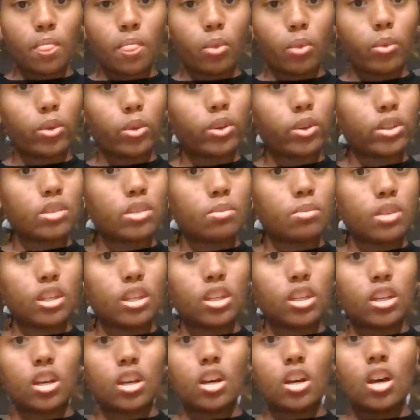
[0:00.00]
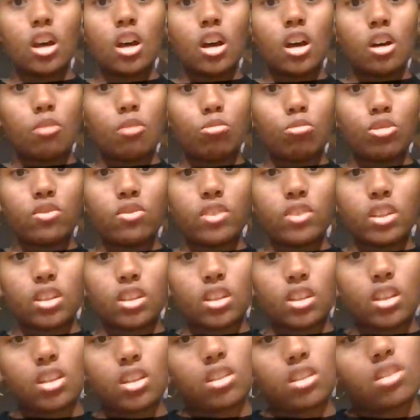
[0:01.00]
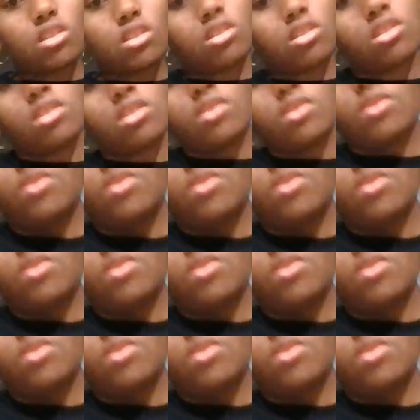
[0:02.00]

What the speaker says: You're going to be moving this